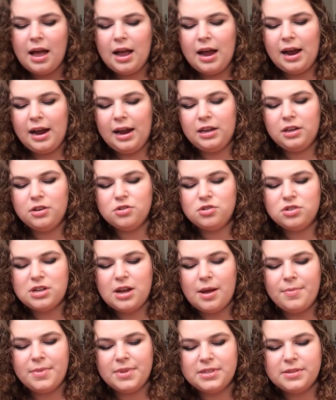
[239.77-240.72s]
I
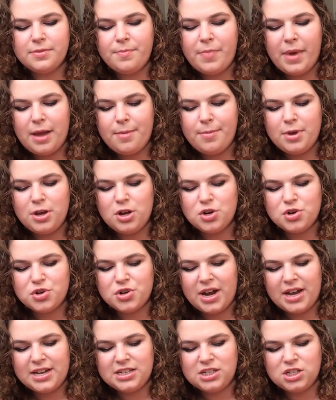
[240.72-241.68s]
used up this Baby
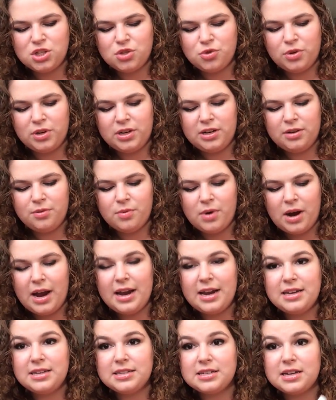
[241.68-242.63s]
Crest 3D
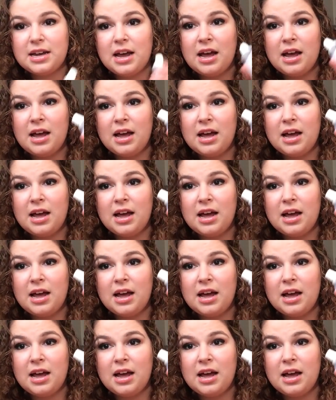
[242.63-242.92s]
White